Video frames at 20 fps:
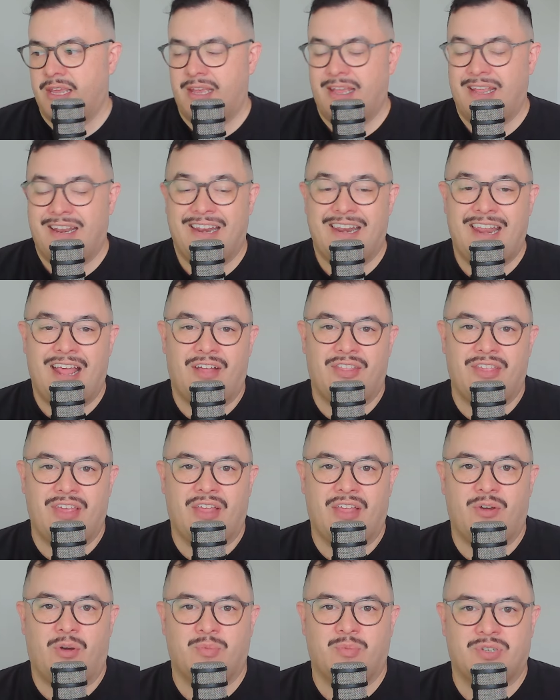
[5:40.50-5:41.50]
Now, the
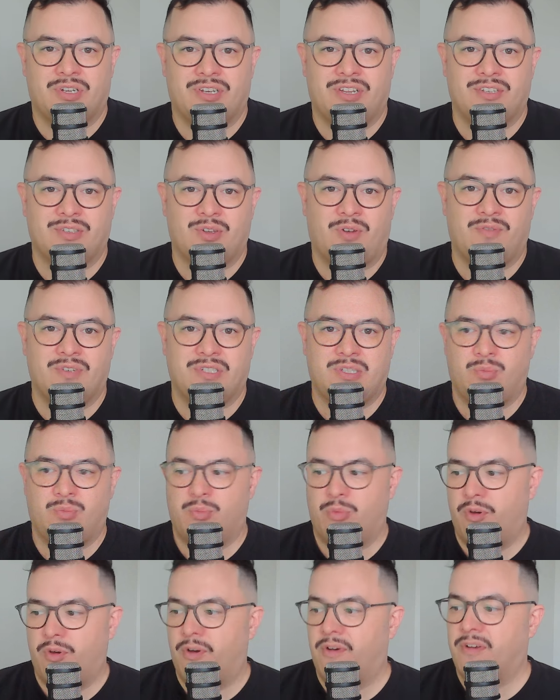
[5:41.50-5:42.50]
other option is obviously
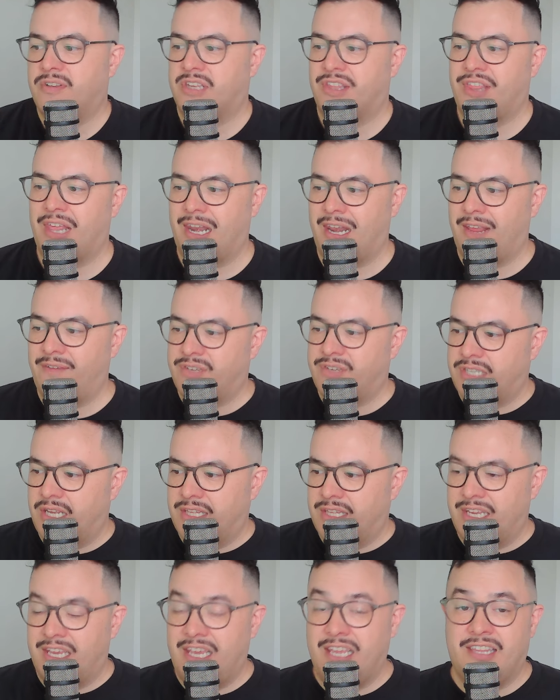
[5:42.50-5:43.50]
move over to the left
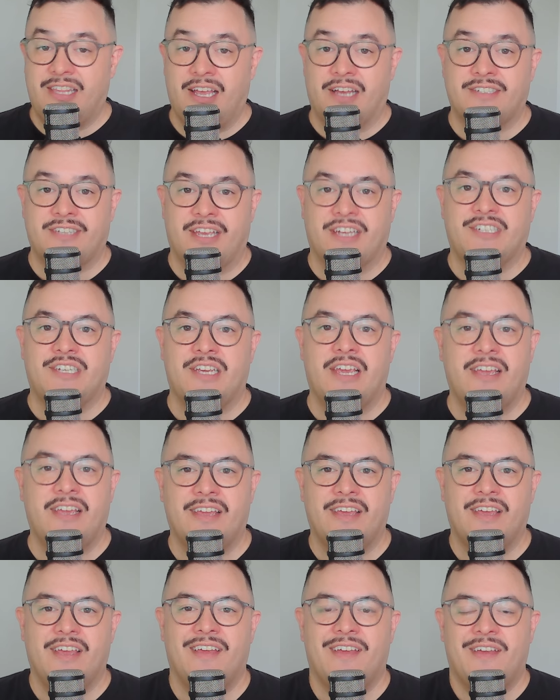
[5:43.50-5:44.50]
center. He does actually
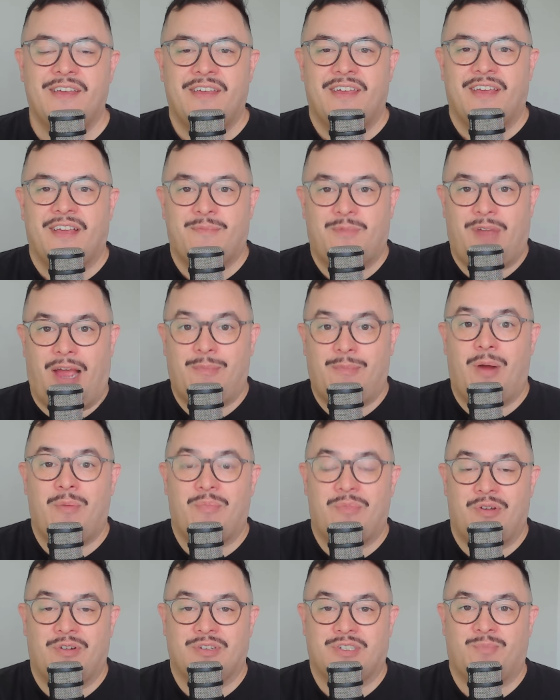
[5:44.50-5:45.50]
come up
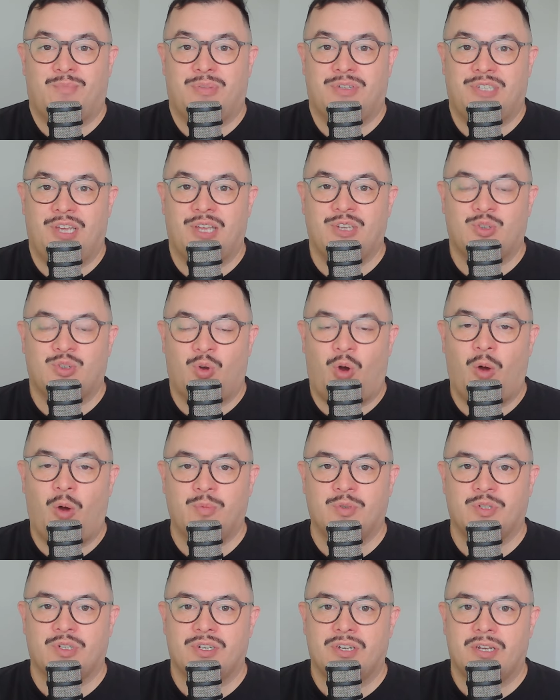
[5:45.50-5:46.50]
there as a potential
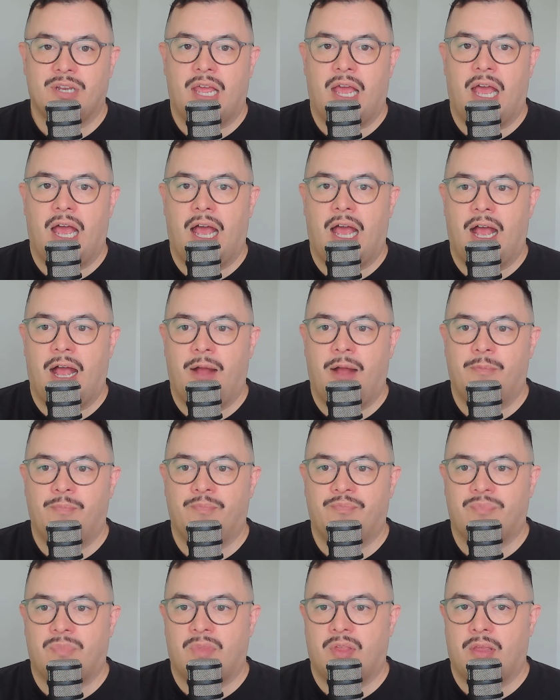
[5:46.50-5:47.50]
option,
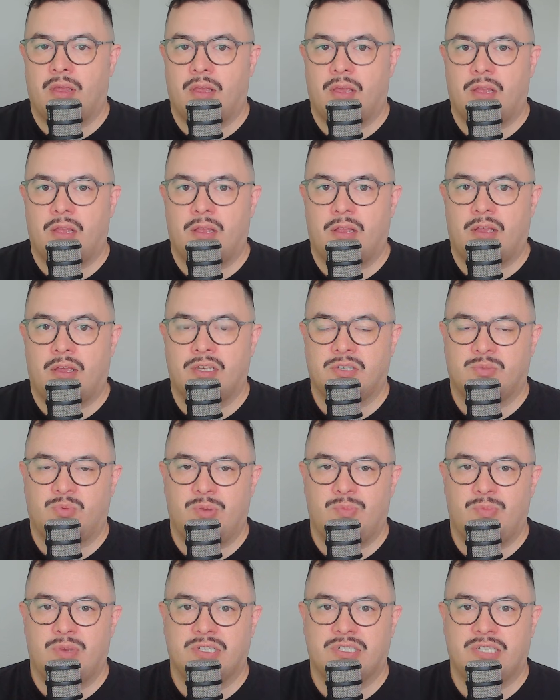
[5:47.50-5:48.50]
because
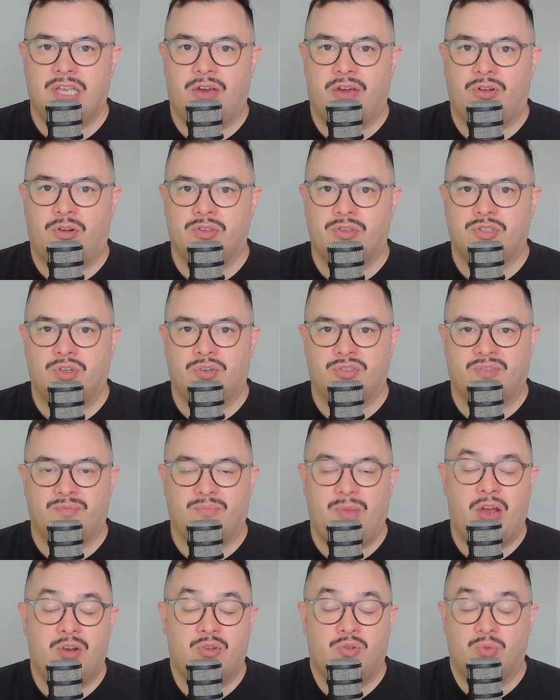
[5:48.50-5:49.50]
we miss out on Joseph
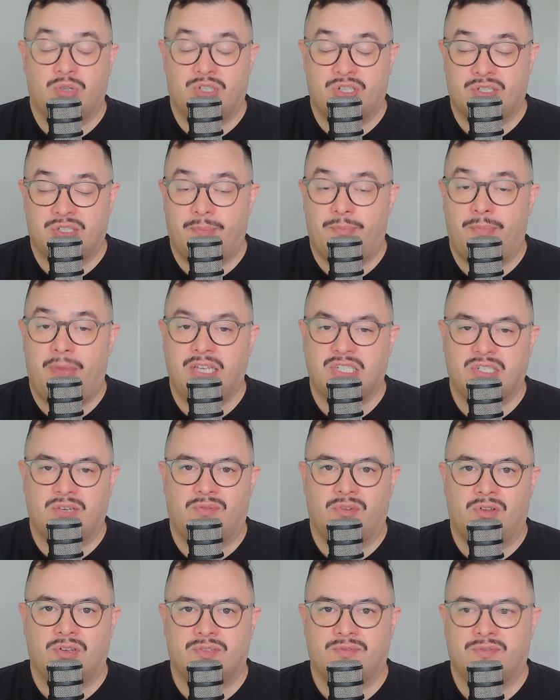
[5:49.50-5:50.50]
Manu, which is a
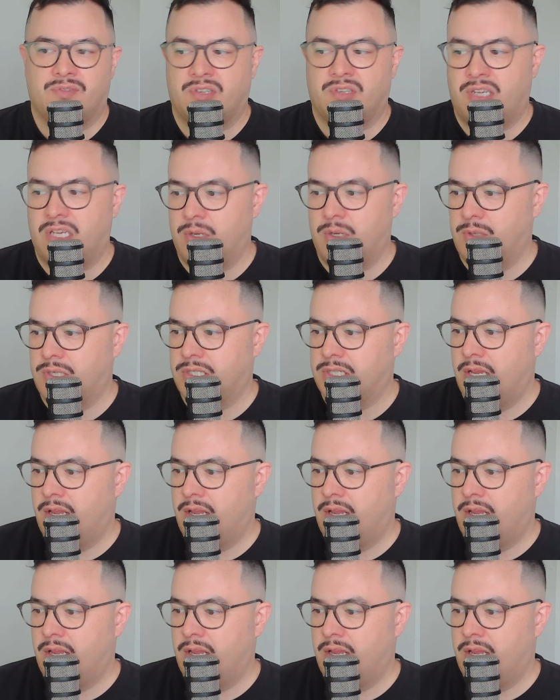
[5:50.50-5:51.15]
massive loss for the Kiwis.